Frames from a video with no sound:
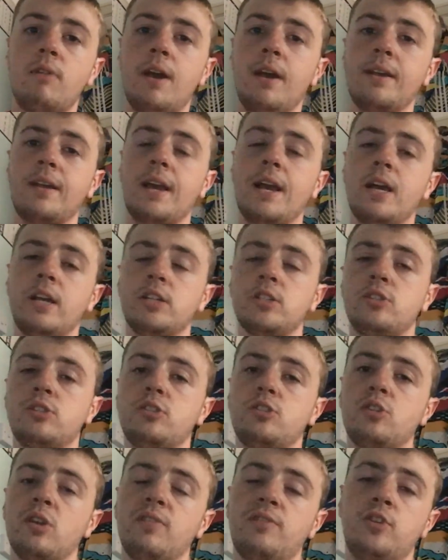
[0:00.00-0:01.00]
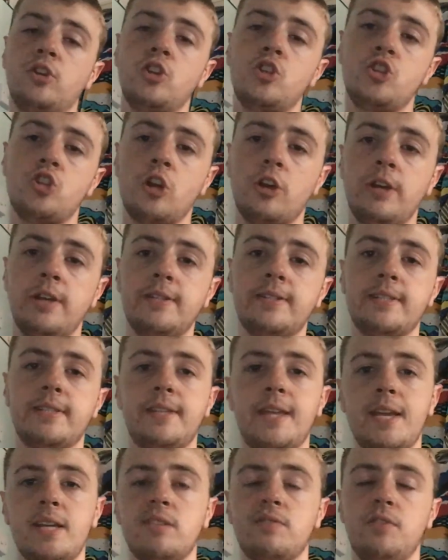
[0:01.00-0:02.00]
Right guys, so if you enjoyed
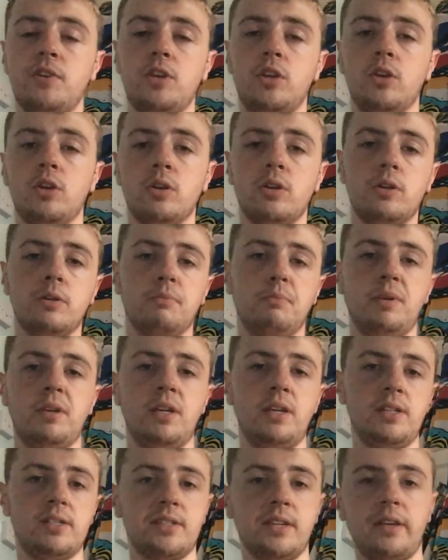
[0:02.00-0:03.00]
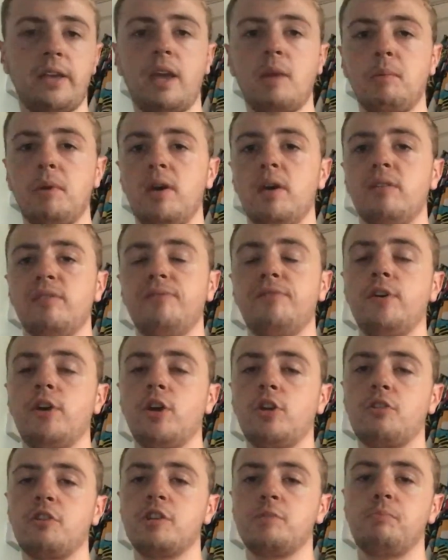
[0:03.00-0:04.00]
today's video, me singing a bit of
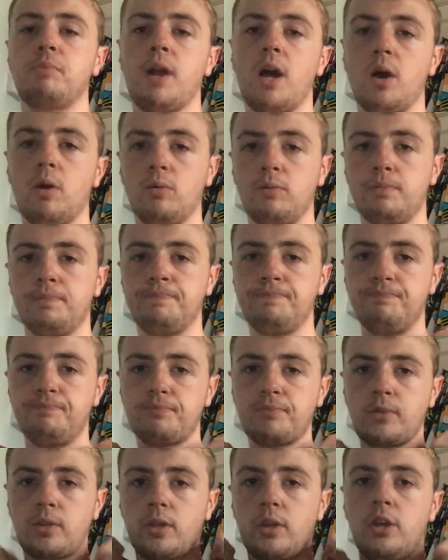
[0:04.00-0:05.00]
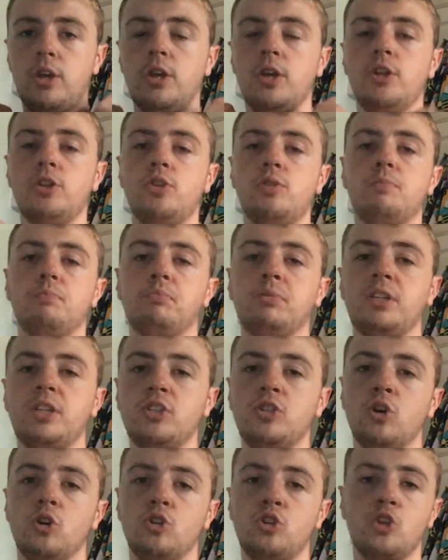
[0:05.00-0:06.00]
uh, Chris Brown, uh,
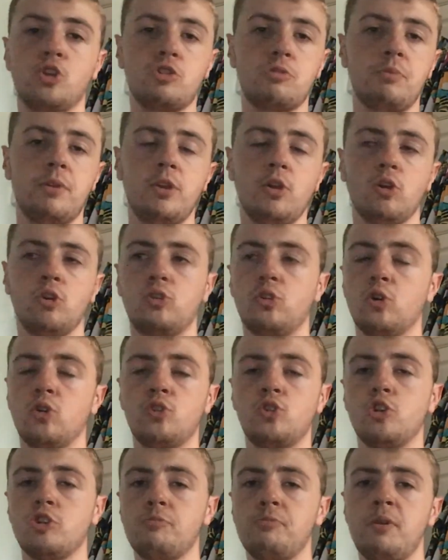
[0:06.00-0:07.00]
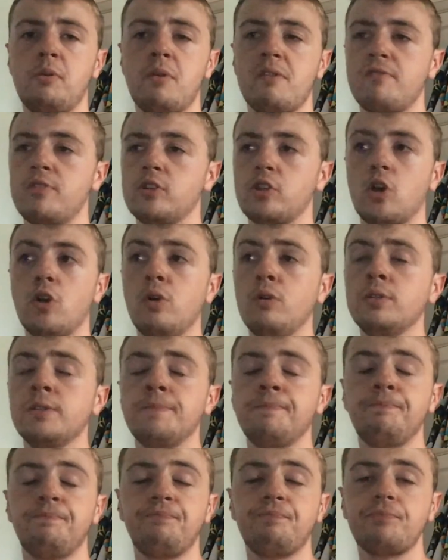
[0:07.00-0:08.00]
Please Don't Judge Me, or Don't Judge Me, whatever it's
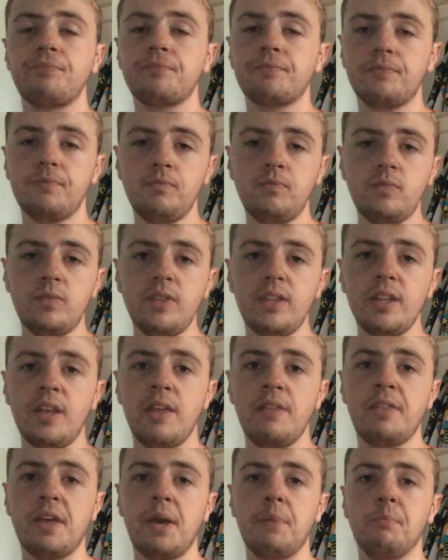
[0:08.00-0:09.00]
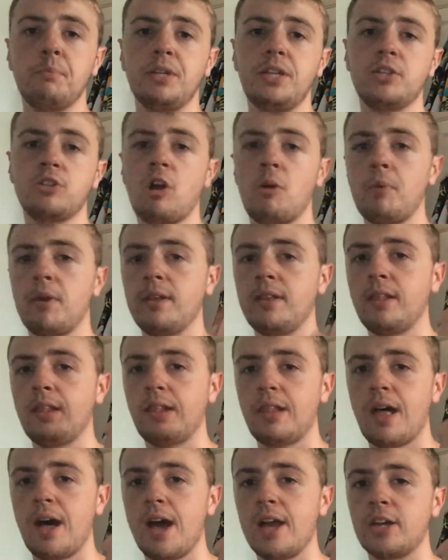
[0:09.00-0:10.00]
called, then please
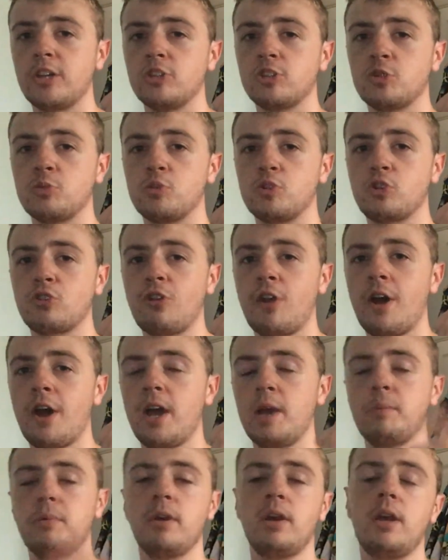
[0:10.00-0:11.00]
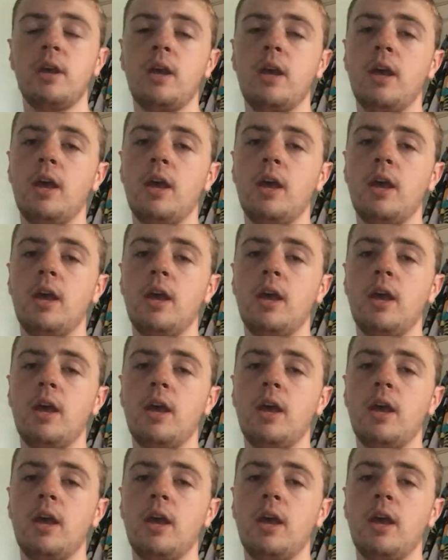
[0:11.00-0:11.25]
comment, like and subscribe.